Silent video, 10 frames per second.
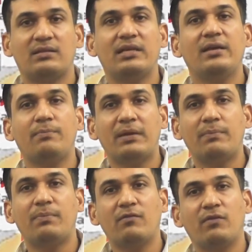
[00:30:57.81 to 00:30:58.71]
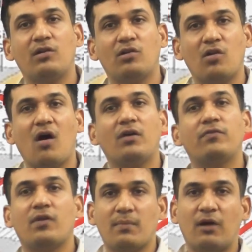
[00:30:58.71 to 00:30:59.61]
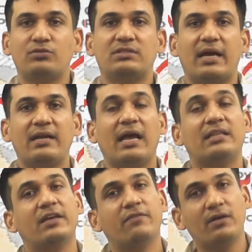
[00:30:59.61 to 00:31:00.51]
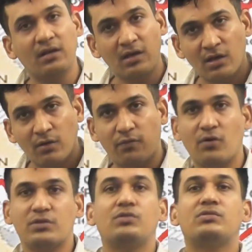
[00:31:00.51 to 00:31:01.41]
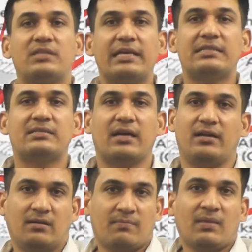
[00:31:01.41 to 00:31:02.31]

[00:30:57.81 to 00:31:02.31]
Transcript: the people were locked from outside and they were forced to stay inside.